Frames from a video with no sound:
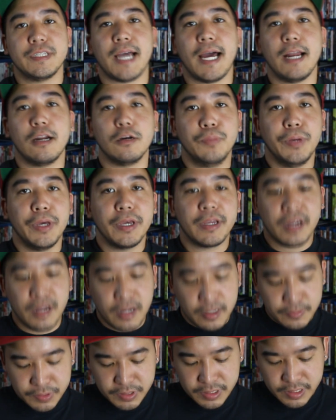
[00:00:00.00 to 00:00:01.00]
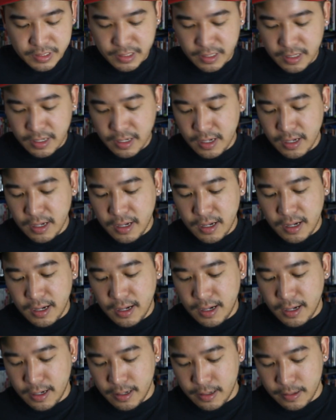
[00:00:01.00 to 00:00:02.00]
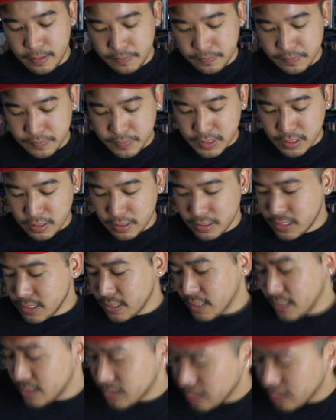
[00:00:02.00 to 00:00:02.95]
title pickups. So let's get